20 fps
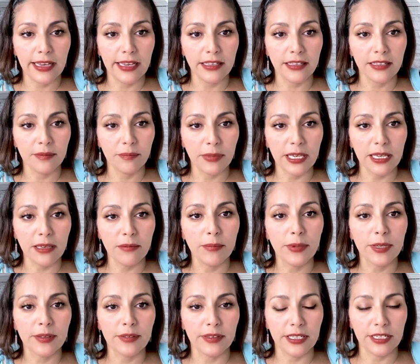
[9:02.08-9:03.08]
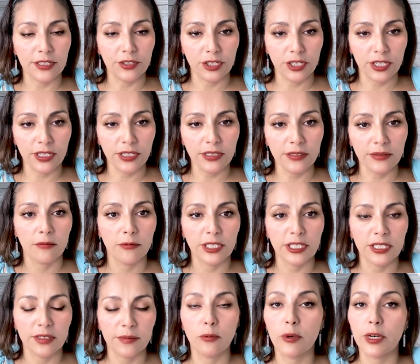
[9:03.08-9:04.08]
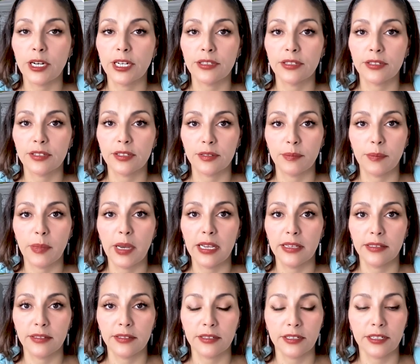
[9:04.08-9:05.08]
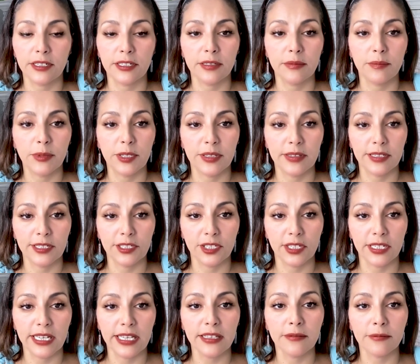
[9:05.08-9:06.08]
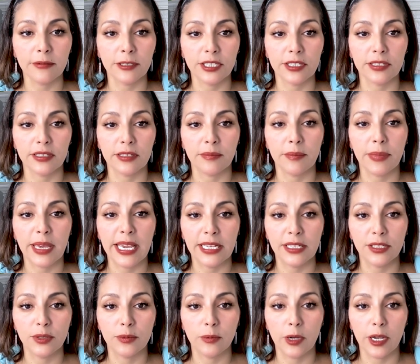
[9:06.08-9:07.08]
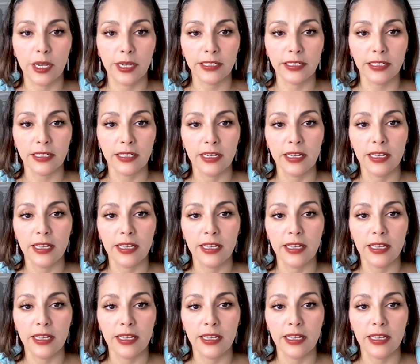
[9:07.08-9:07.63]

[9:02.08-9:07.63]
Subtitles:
SB position, which is where the sponsored position is, which is in page 1.